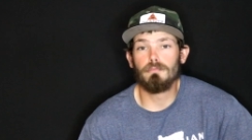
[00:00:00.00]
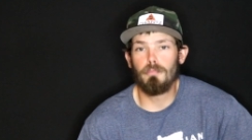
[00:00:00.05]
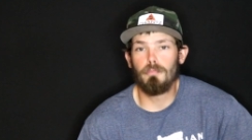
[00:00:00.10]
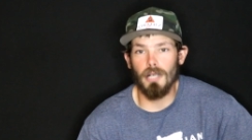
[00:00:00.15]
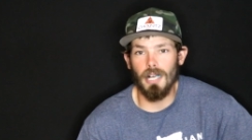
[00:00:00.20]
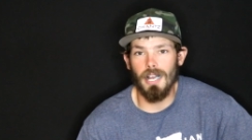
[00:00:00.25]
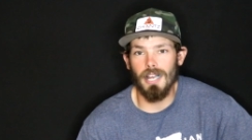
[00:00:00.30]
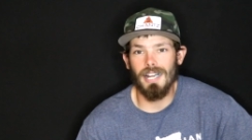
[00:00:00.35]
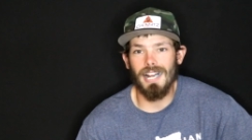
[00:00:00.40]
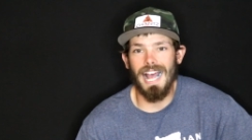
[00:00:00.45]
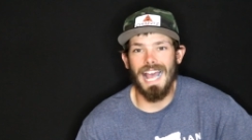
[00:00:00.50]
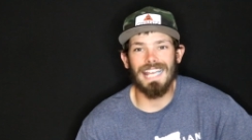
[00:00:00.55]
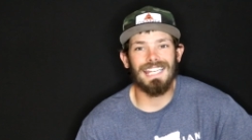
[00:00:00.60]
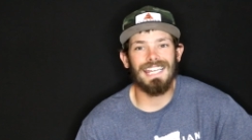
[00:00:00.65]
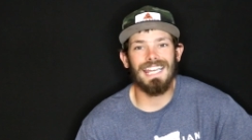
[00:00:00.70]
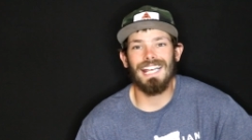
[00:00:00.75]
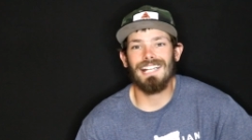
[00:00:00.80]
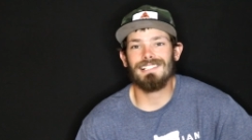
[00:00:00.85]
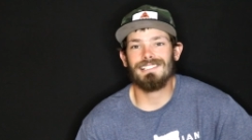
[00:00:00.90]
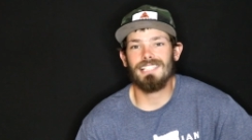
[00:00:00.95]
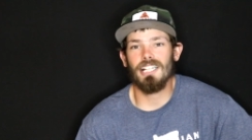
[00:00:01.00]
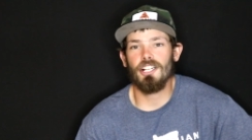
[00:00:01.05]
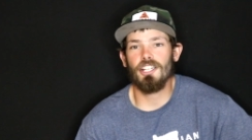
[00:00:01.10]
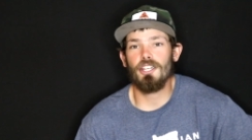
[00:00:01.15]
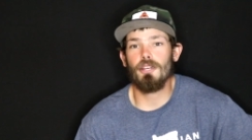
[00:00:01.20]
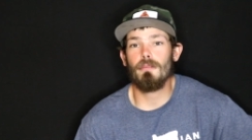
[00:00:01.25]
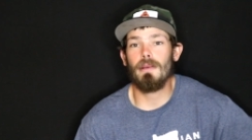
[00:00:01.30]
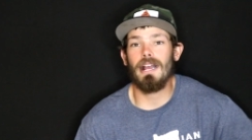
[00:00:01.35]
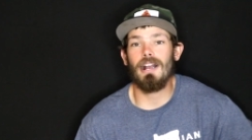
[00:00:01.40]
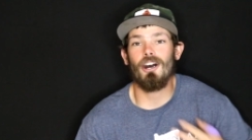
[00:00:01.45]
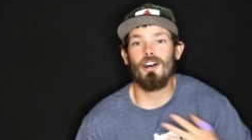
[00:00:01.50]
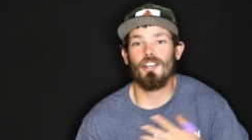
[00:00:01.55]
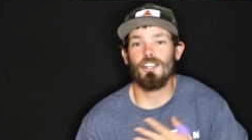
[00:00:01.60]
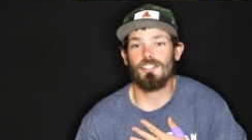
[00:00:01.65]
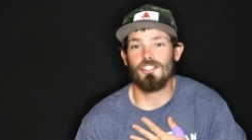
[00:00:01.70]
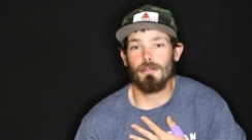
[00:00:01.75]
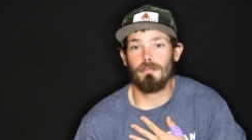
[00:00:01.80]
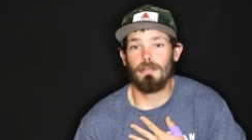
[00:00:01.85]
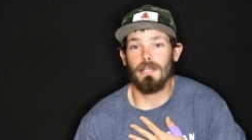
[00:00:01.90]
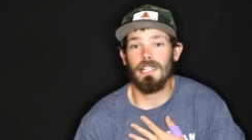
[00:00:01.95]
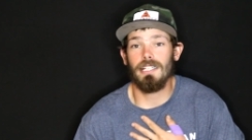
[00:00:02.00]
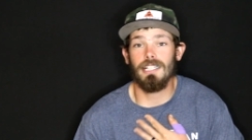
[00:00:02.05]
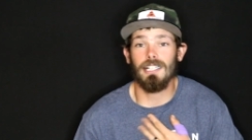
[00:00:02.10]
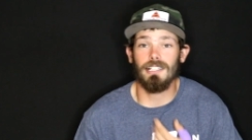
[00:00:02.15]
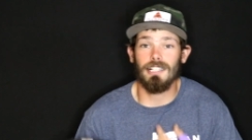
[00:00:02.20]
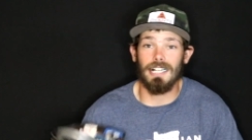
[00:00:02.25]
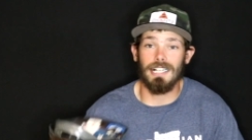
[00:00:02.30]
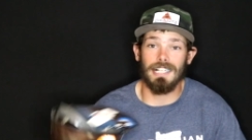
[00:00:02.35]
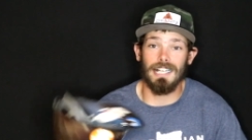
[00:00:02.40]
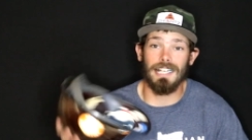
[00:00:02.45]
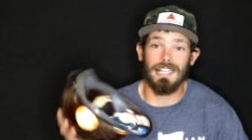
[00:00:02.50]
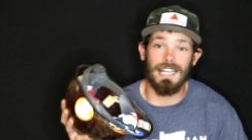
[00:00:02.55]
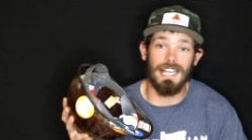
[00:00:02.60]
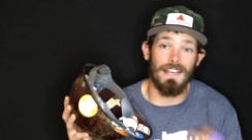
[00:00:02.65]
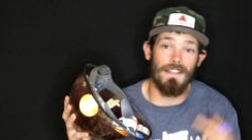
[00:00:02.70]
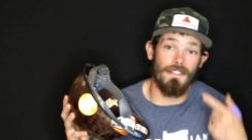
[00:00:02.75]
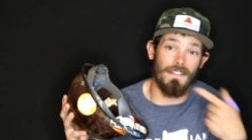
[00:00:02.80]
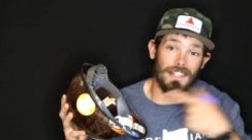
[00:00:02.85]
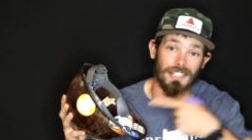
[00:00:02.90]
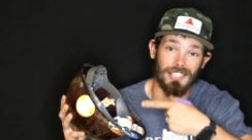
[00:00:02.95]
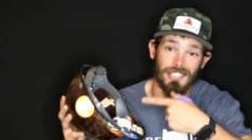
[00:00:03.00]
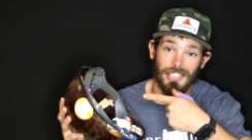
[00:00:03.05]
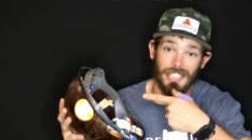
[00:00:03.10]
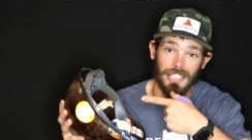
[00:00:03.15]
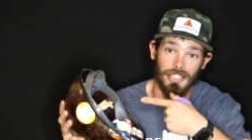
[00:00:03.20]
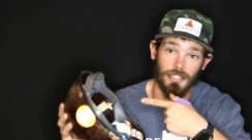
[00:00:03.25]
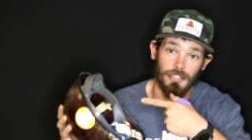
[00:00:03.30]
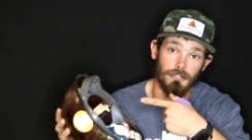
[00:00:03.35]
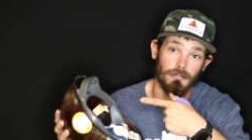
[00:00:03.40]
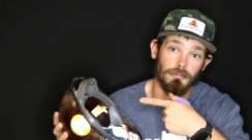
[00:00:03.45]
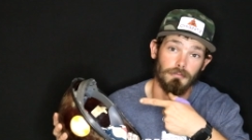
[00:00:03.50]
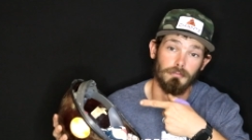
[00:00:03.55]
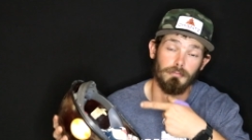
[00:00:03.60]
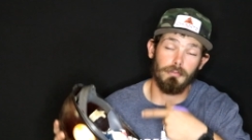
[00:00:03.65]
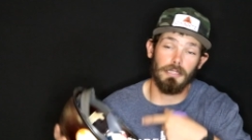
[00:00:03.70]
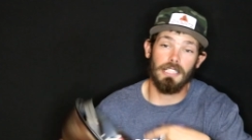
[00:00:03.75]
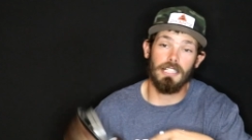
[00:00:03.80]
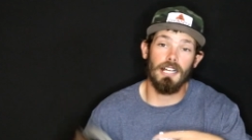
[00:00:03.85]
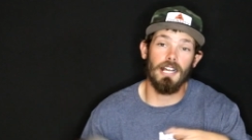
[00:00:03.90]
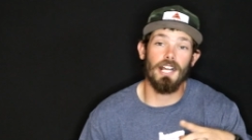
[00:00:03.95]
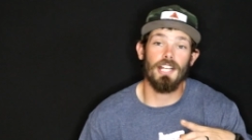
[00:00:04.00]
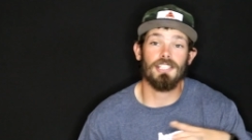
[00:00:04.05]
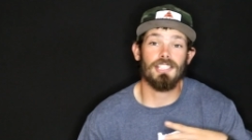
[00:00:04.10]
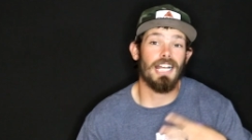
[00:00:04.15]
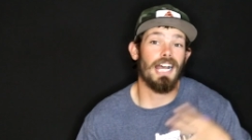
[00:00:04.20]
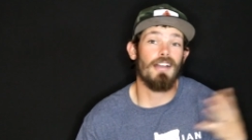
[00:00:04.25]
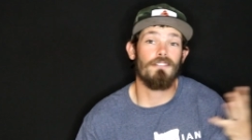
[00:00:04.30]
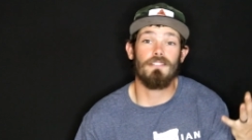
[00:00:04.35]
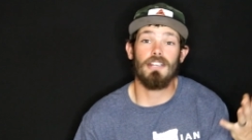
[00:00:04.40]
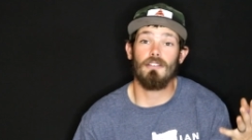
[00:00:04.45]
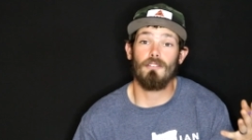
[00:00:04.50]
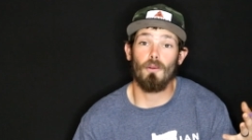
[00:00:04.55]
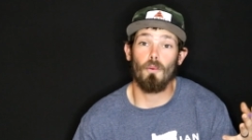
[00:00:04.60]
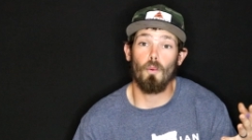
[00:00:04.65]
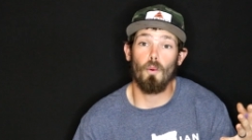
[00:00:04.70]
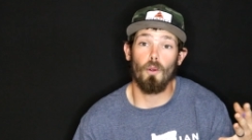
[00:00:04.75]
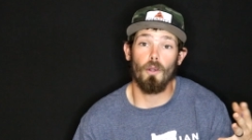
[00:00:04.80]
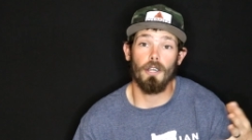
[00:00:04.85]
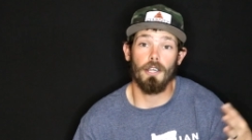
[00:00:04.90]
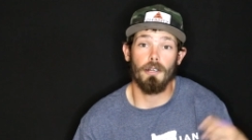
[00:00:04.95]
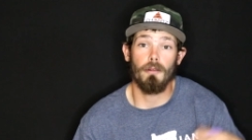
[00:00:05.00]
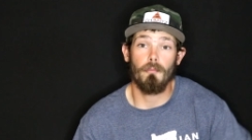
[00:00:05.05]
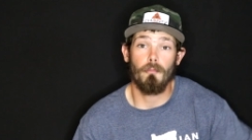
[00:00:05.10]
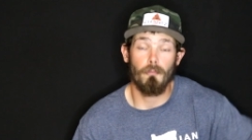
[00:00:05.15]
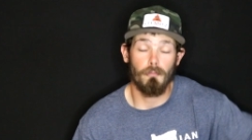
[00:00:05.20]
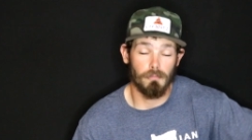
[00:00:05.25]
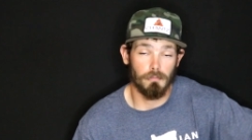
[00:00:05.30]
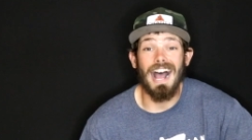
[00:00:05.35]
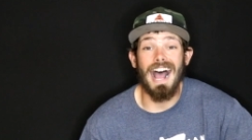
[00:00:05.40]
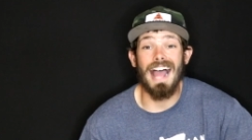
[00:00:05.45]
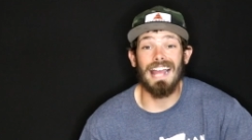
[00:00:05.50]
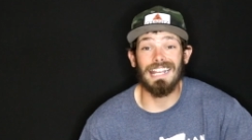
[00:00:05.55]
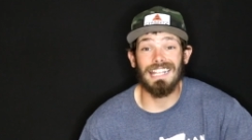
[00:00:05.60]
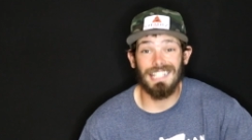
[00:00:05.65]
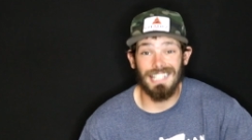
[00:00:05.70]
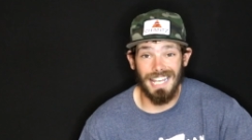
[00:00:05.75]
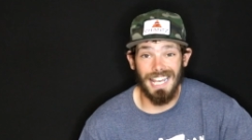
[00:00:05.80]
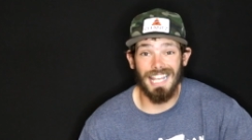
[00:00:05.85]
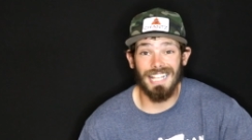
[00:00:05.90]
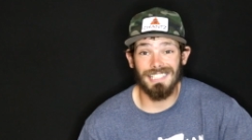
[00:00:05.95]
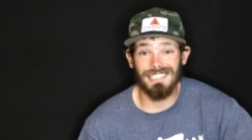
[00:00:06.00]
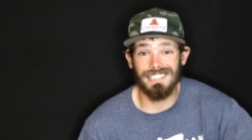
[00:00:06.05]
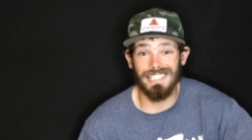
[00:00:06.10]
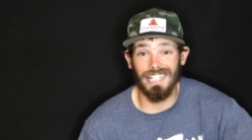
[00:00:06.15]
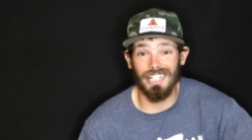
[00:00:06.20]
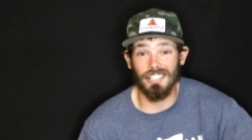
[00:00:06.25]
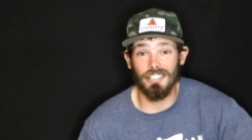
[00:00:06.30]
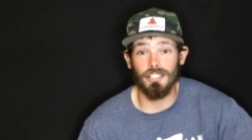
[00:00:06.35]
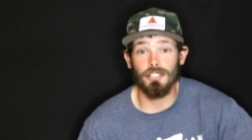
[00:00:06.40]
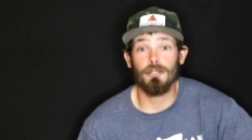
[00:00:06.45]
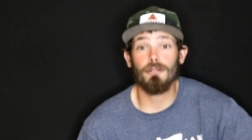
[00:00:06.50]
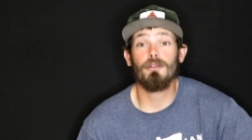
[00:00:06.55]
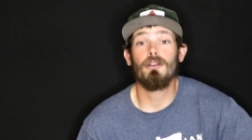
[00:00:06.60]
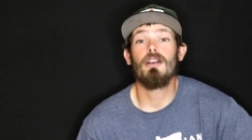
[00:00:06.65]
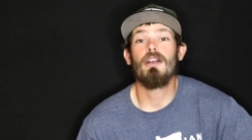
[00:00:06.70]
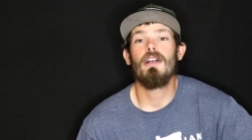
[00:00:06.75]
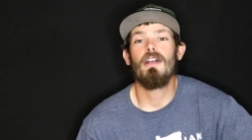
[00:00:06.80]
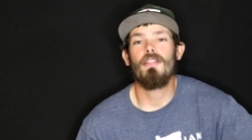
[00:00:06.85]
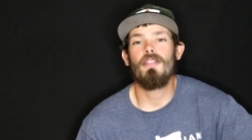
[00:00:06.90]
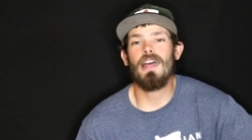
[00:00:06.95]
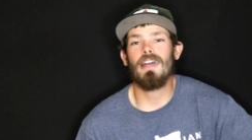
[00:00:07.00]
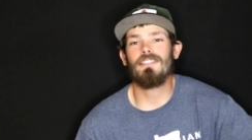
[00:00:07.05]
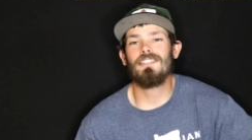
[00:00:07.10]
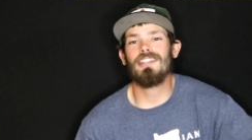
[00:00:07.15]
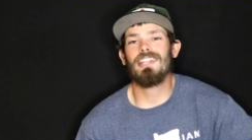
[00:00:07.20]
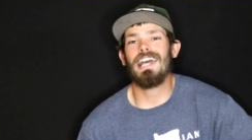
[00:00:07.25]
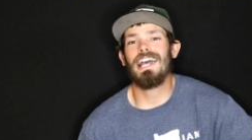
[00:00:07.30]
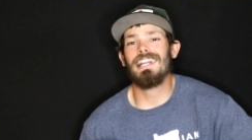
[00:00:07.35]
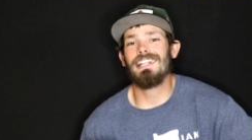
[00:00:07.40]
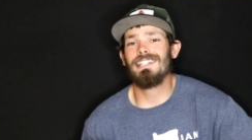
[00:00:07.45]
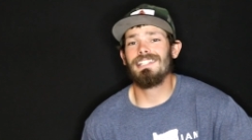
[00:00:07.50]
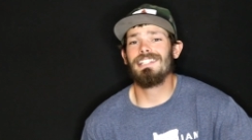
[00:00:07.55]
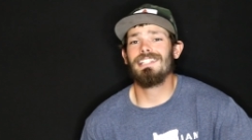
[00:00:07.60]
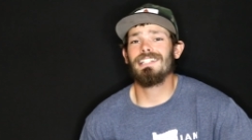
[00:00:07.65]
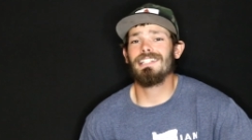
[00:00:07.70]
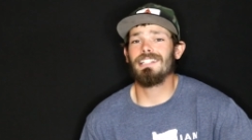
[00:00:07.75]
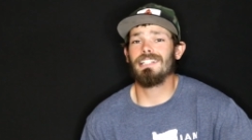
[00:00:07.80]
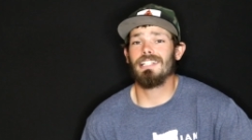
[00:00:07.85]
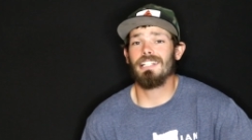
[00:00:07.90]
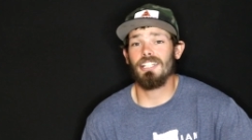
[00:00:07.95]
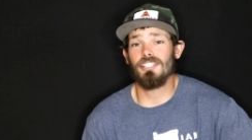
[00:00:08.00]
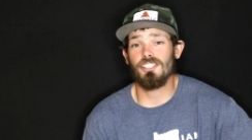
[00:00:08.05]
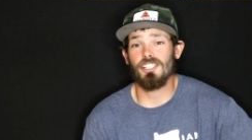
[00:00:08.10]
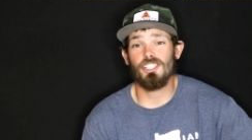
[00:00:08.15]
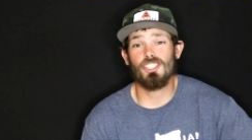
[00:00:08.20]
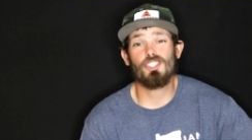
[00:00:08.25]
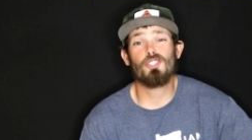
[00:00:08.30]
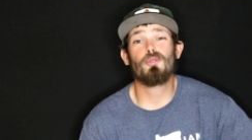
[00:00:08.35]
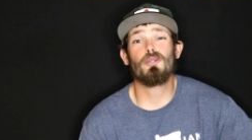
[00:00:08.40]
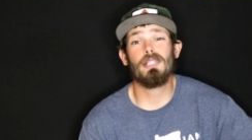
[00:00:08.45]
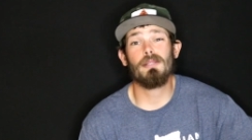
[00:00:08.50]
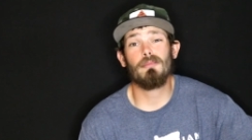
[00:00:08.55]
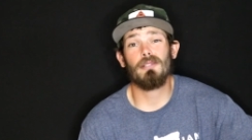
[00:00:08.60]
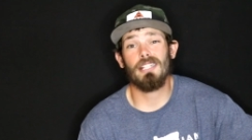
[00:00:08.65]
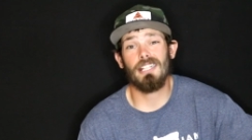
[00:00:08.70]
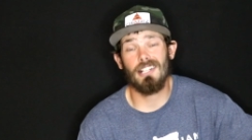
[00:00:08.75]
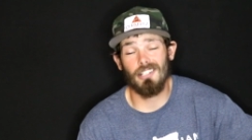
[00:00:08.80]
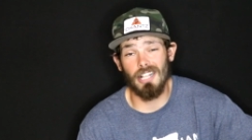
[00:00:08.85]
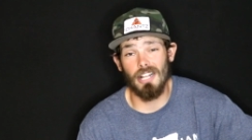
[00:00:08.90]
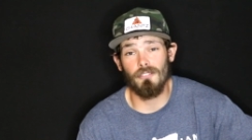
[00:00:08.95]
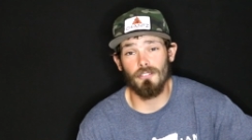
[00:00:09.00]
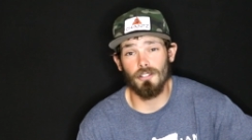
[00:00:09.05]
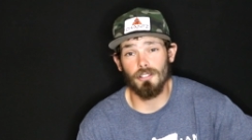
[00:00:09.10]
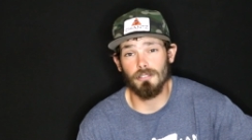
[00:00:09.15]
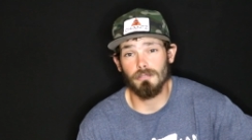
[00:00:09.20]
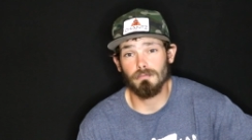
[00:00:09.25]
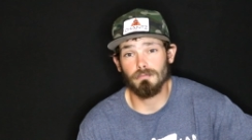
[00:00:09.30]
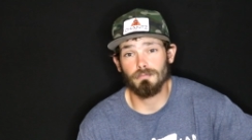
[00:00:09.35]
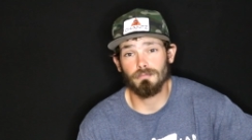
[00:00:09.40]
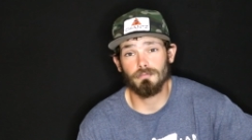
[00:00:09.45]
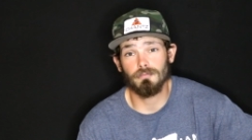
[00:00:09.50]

But I can't tell you my honest opinion like I can this liner, because I've never wore it. I can tell you that the idea is extremely clever,